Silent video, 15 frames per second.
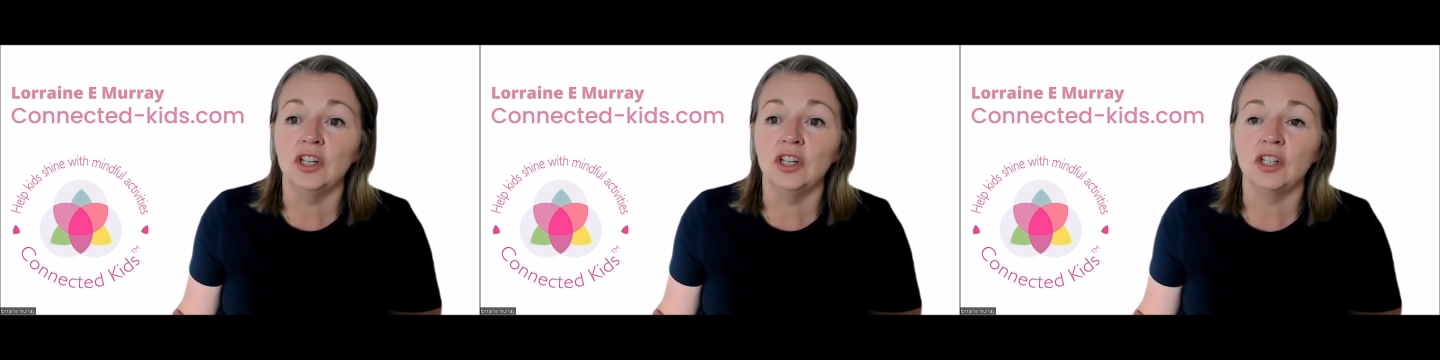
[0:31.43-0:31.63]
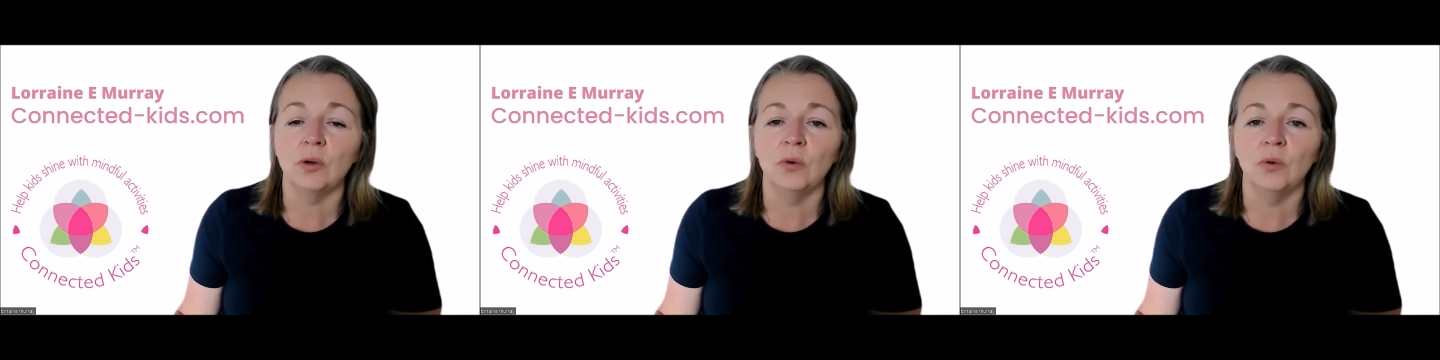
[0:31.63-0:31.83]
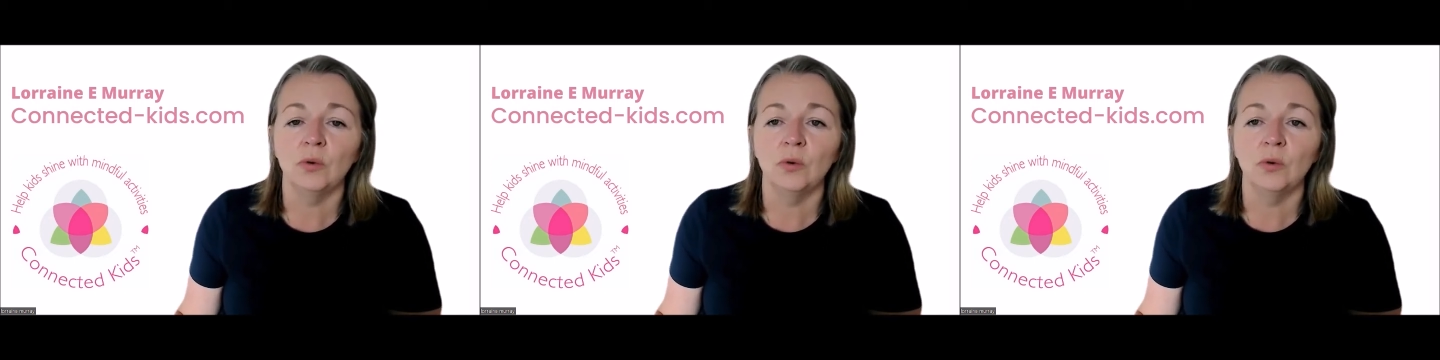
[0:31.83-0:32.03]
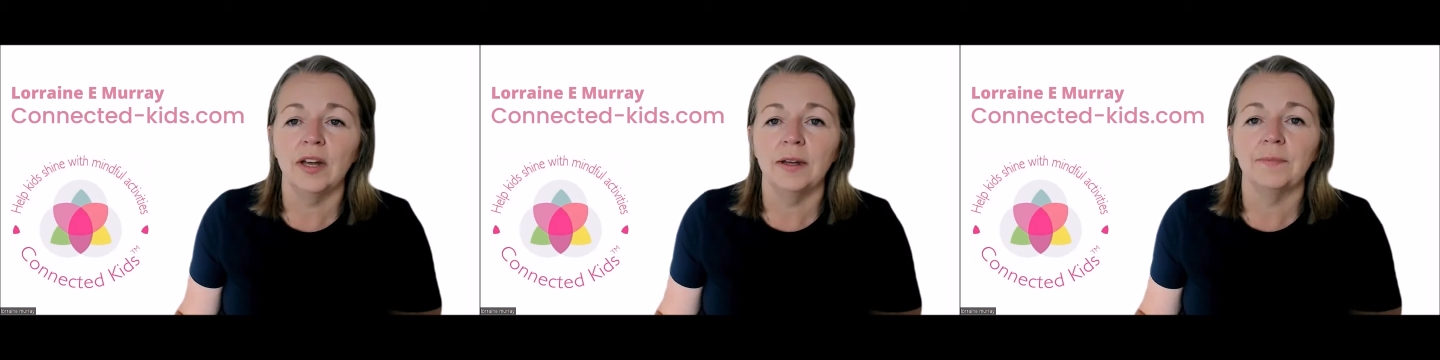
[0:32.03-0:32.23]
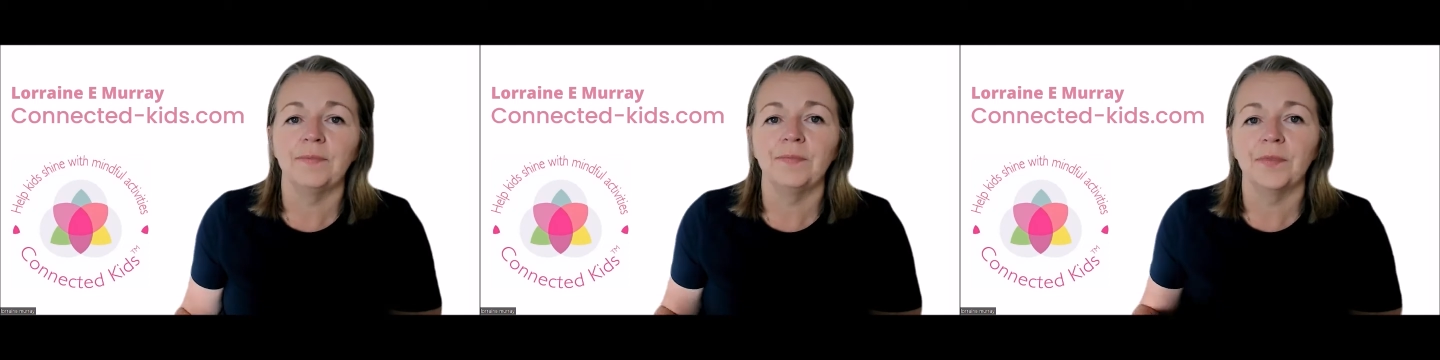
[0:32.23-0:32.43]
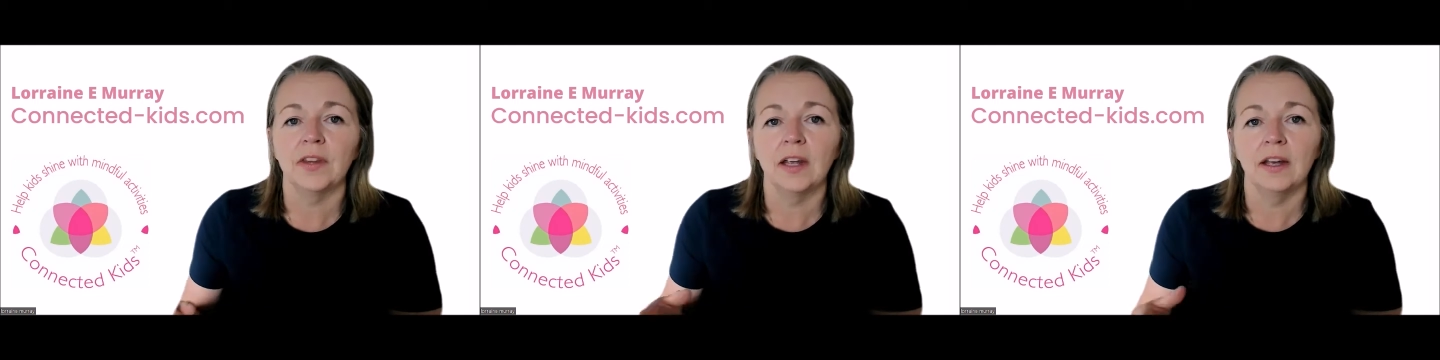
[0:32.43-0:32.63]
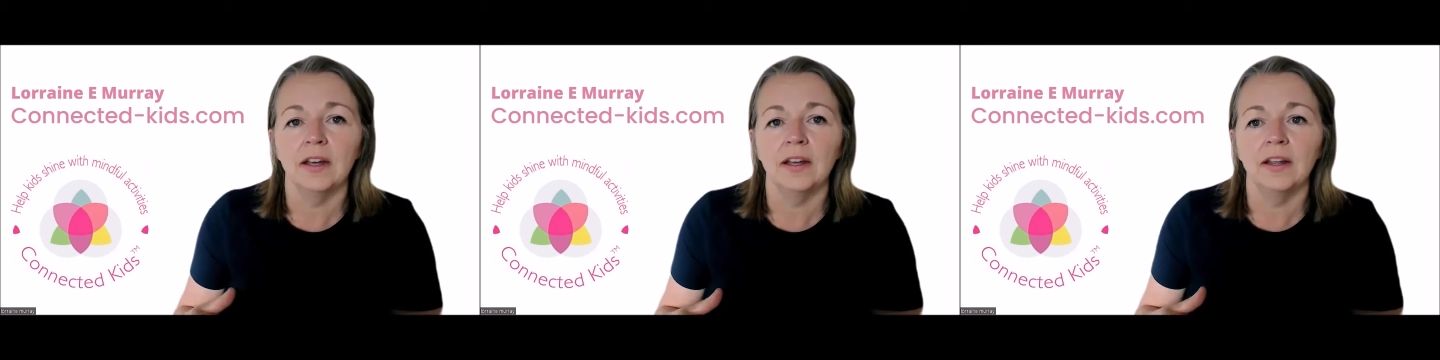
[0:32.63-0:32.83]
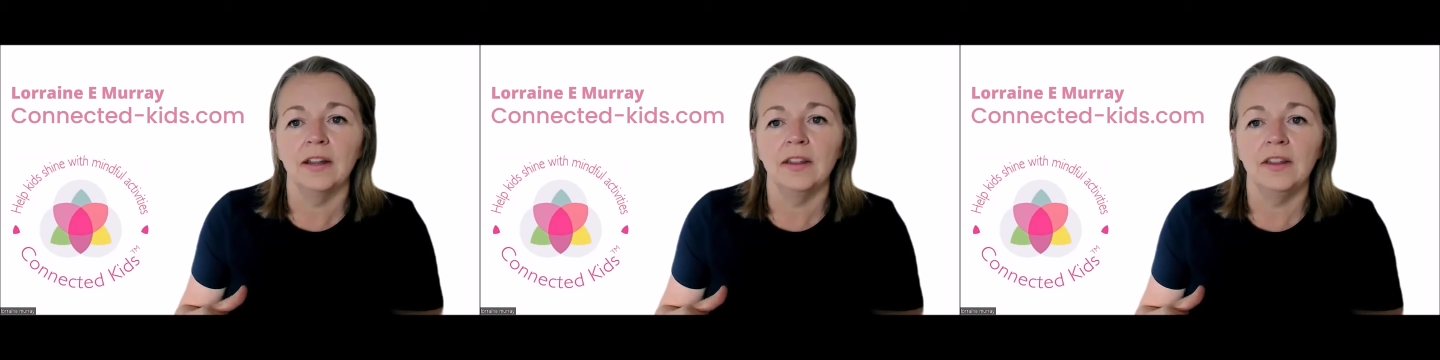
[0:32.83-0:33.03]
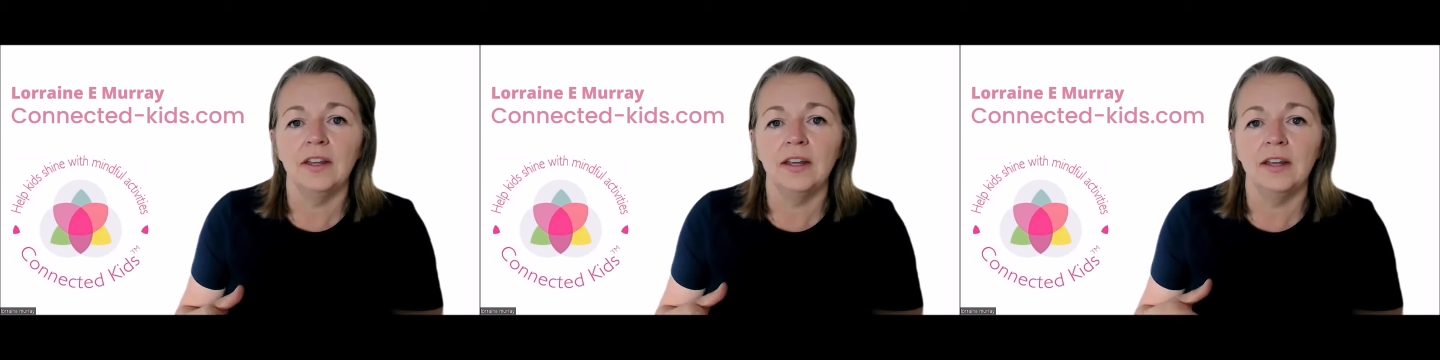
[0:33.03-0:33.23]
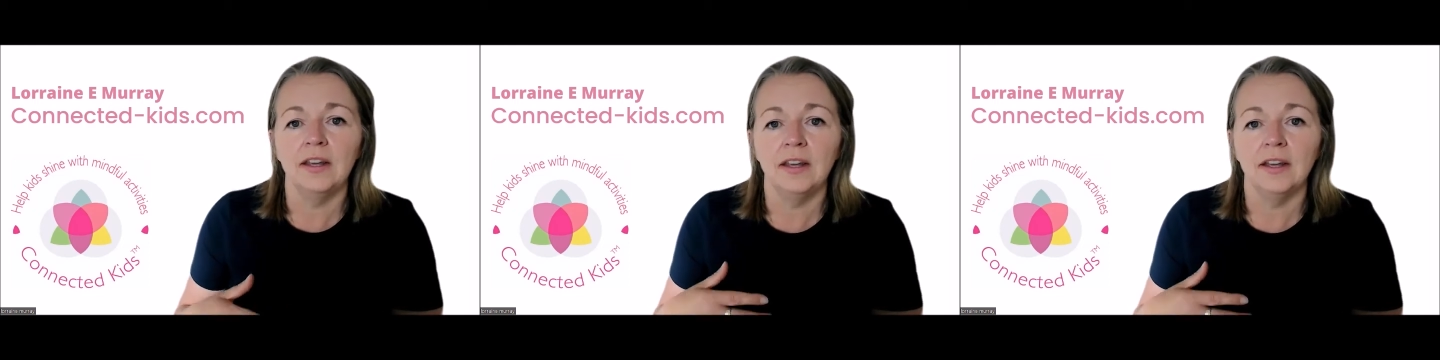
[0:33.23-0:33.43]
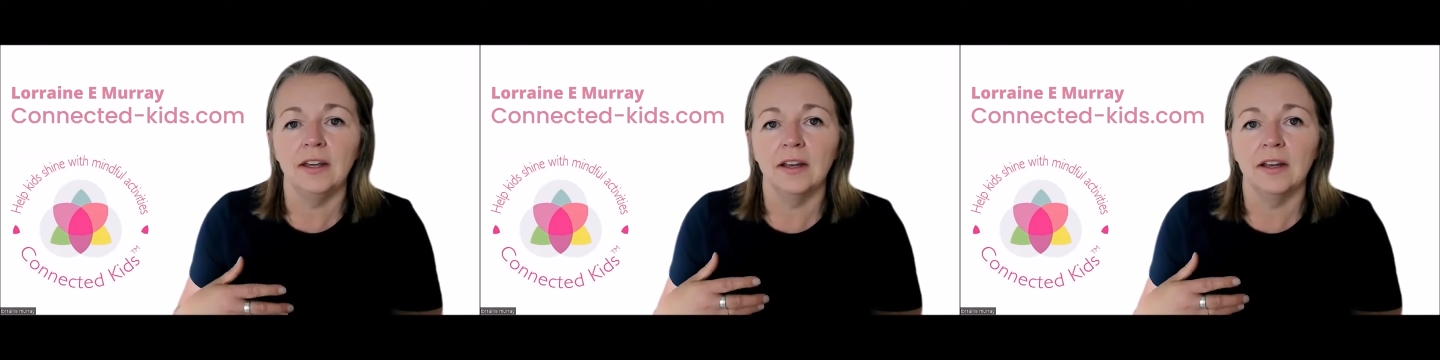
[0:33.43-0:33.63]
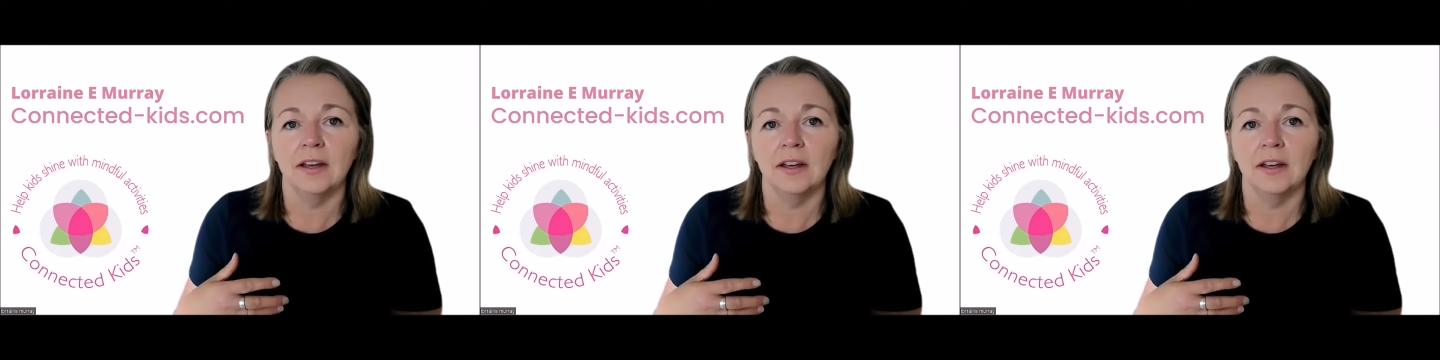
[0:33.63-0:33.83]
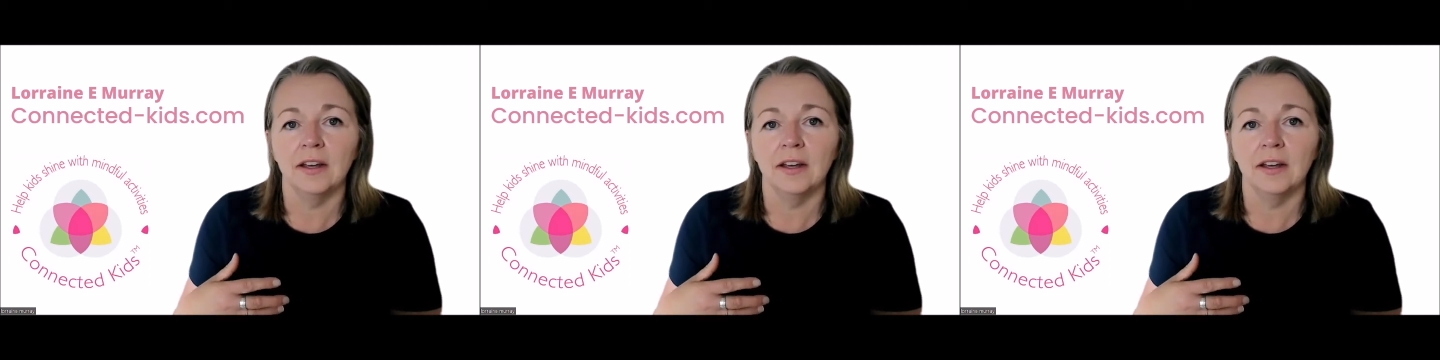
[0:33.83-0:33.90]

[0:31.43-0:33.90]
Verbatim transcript: So the